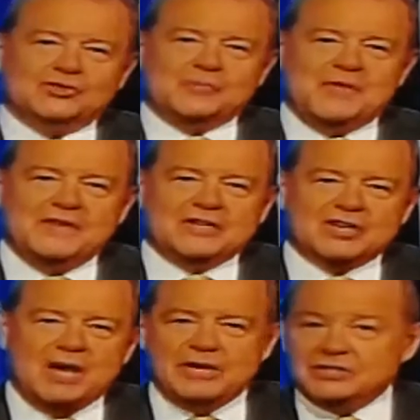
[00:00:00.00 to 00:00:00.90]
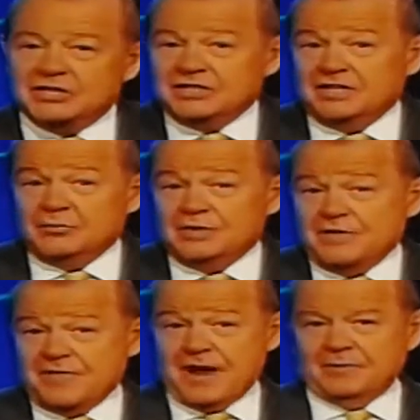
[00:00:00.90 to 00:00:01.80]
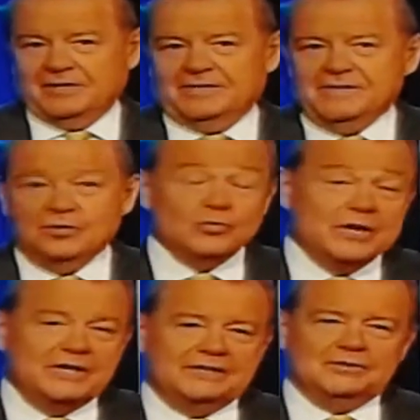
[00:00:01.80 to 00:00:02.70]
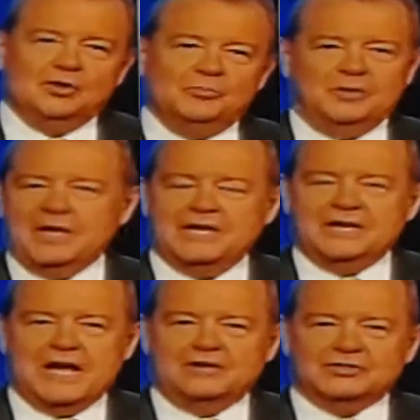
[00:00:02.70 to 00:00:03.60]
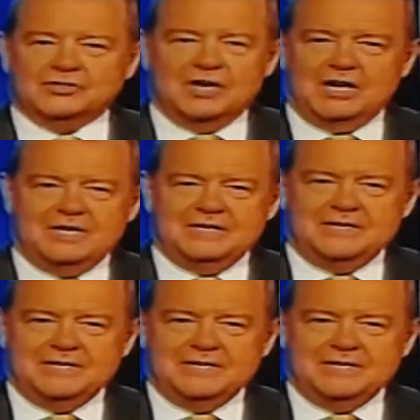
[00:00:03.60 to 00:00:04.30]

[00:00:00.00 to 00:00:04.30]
should spend their time eating dinner with their family, reading or playing outside.